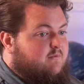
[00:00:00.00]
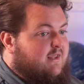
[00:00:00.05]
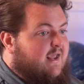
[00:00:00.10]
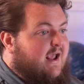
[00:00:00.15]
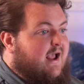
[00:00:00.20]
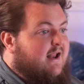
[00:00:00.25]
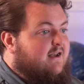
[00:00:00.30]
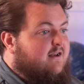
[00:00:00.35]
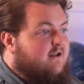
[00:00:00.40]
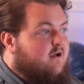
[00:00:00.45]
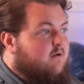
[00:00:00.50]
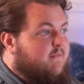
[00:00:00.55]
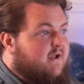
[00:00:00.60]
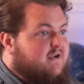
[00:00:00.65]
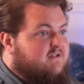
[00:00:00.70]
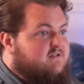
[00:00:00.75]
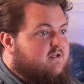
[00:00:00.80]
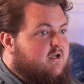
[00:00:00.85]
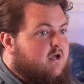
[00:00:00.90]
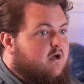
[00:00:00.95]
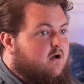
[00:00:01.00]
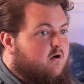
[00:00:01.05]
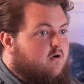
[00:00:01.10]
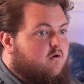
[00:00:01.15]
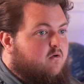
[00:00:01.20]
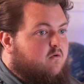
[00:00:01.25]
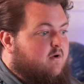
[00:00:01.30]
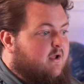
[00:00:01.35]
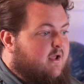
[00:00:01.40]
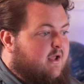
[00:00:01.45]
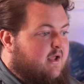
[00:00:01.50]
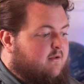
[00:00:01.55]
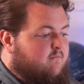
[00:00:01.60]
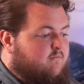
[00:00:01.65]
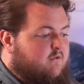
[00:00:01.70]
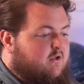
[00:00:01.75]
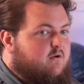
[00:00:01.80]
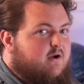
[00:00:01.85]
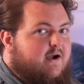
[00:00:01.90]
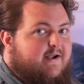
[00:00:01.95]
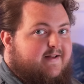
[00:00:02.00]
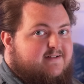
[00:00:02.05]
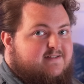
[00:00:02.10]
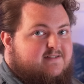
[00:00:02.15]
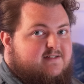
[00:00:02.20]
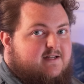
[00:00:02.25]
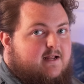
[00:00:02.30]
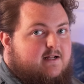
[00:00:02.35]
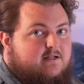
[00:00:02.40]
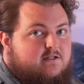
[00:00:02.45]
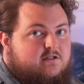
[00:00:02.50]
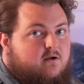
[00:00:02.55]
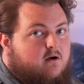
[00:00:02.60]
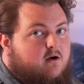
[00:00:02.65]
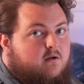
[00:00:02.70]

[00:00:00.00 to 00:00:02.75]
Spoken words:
Canada, Mexico, and the United States